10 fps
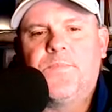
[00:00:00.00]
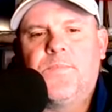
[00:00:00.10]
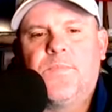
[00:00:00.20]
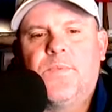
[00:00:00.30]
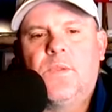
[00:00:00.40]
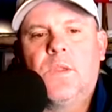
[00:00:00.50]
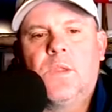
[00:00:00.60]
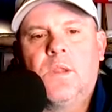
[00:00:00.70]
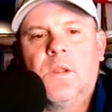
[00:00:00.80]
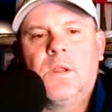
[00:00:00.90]

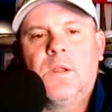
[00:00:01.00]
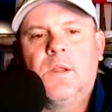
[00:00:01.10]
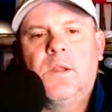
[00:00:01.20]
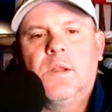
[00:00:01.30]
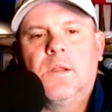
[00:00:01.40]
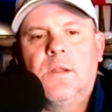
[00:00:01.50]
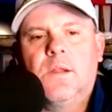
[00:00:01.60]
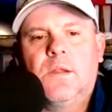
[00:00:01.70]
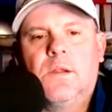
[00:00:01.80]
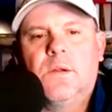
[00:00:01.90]

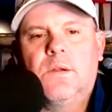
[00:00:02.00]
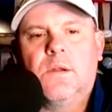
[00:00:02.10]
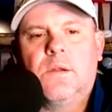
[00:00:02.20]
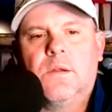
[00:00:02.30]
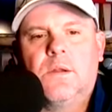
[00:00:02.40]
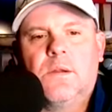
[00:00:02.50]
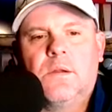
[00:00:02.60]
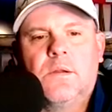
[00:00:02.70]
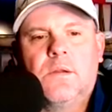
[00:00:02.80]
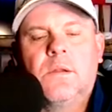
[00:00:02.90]

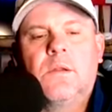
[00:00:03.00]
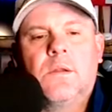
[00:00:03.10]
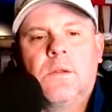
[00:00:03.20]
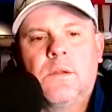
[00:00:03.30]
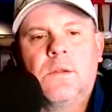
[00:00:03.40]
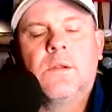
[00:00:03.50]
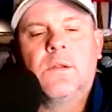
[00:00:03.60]
(silent)